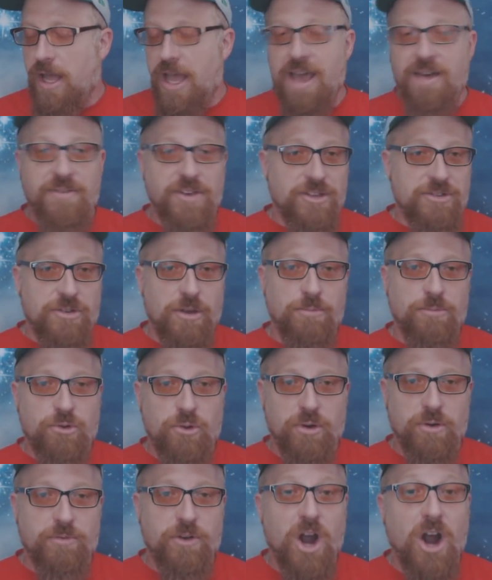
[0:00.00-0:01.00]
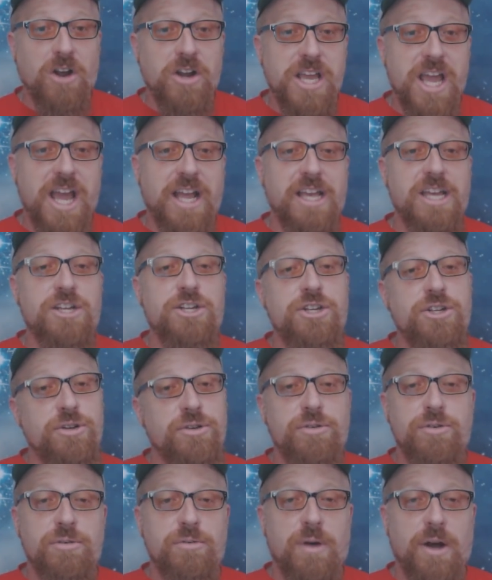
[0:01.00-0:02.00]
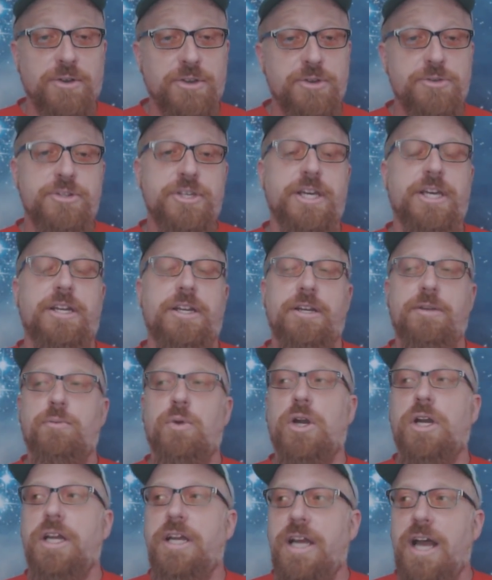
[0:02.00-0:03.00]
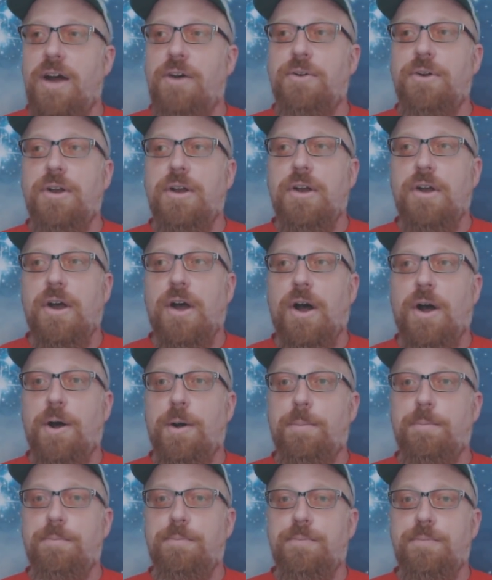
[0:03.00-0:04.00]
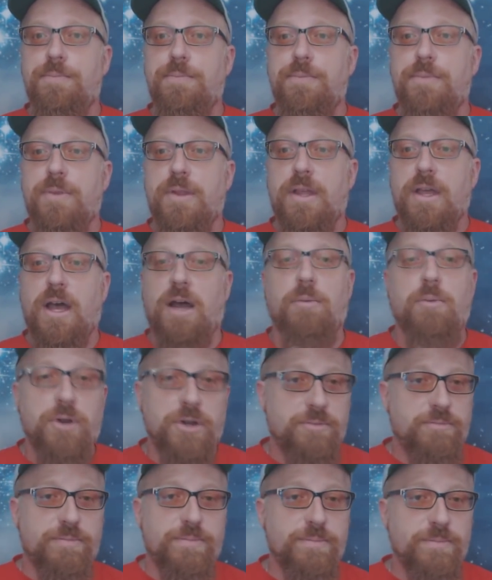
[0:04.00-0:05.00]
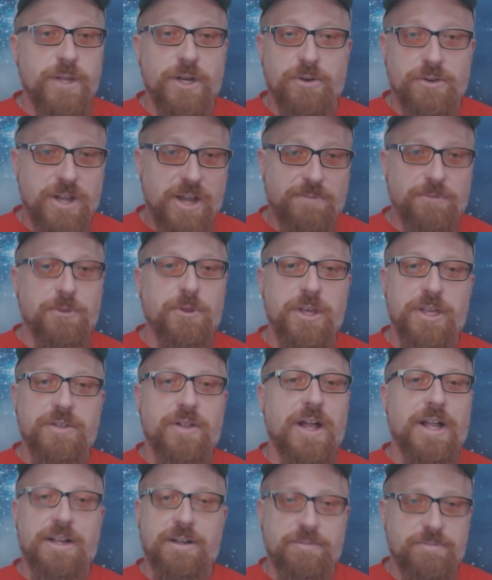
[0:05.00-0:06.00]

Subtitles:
having some sort of cardiac issue while using it and working out. I would, definitely